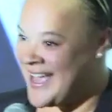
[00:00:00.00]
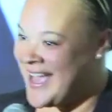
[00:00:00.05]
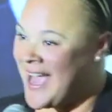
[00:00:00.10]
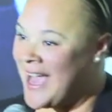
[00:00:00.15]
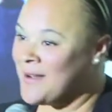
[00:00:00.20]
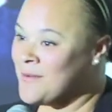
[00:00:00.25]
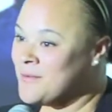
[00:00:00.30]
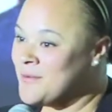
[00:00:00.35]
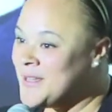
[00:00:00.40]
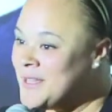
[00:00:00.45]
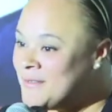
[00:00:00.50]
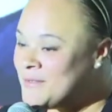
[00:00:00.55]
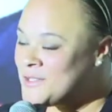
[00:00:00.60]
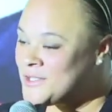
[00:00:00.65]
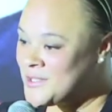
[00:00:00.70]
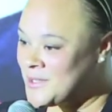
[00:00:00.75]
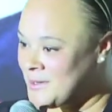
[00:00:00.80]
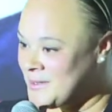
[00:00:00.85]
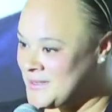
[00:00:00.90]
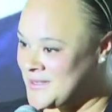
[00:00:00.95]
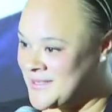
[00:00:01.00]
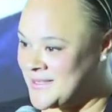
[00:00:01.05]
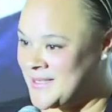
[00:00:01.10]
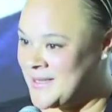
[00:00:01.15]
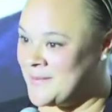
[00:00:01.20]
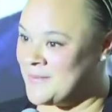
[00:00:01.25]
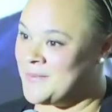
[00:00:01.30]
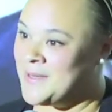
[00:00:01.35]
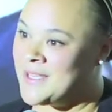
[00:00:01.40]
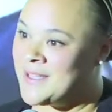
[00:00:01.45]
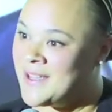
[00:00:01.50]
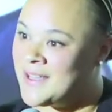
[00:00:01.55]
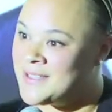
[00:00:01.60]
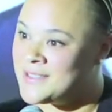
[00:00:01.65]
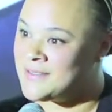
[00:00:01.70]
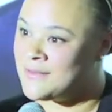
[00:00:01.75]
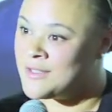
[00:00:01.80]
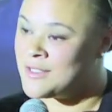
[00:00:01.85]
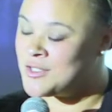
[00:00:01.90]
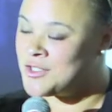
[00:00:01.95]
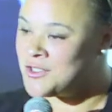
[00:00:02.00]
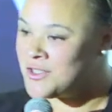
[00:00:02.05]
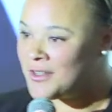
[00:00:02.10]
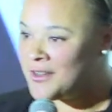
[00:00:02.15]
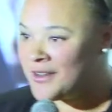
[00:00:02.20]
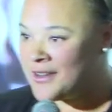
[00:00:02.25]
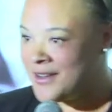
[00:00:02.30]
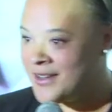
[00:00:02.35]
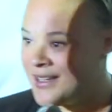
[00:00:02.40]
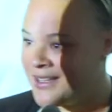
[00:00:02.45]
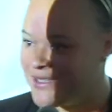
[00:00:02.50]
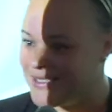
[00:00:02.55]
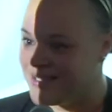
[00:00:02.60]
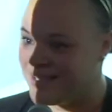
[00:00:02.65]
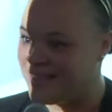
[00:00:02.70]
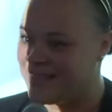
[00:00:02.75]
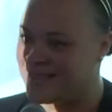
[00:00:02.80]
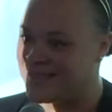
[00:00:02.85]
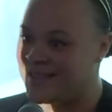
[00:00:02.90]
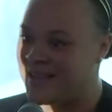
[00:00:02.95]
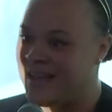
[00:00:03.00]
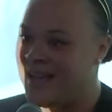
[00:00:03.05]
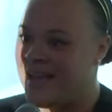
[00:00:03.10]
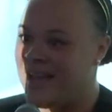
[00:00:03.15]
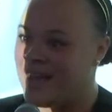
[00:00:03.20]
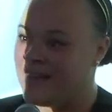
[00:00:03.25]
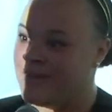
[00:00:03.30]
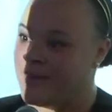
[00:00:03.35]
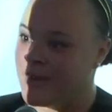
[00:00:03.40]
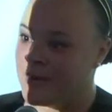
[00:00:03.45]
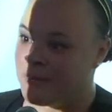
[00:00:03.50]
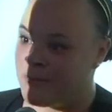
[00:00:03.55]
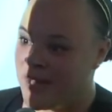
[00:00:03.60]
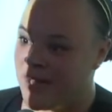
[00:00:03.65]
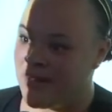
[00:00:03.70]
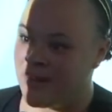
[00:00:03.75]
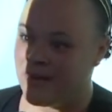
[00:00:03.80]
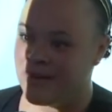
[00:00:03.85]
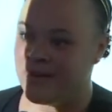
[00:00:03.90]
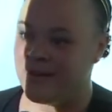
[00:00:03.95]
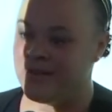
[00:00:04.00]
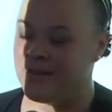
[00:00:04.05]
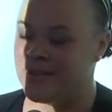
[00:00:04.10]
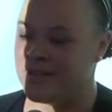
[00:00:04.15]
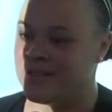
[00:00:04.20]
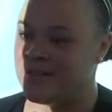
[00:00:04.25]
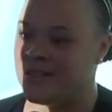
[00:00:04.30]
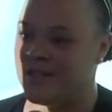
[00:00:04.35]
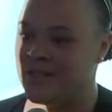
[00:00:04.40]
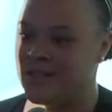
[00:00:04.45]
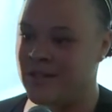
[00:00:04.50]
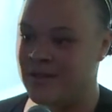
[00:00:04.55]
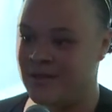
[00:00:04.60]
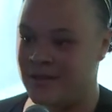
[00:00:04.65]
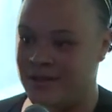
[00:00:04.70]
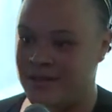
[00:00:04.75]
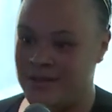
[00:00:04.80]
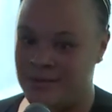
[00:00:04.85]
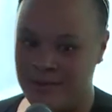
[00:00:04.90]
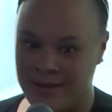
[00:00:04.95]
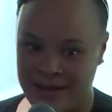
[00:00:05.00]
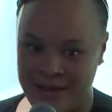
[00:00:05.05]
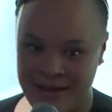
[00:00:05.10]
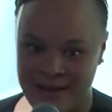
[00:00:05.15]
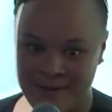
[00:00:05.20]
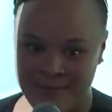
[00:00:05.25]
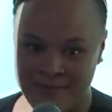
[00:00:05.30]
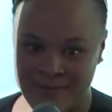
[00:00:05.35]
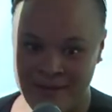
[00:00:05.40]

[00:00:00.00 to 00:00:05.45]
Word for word: And we've chosen them because of the sugar content, and they're paired in this dish in this way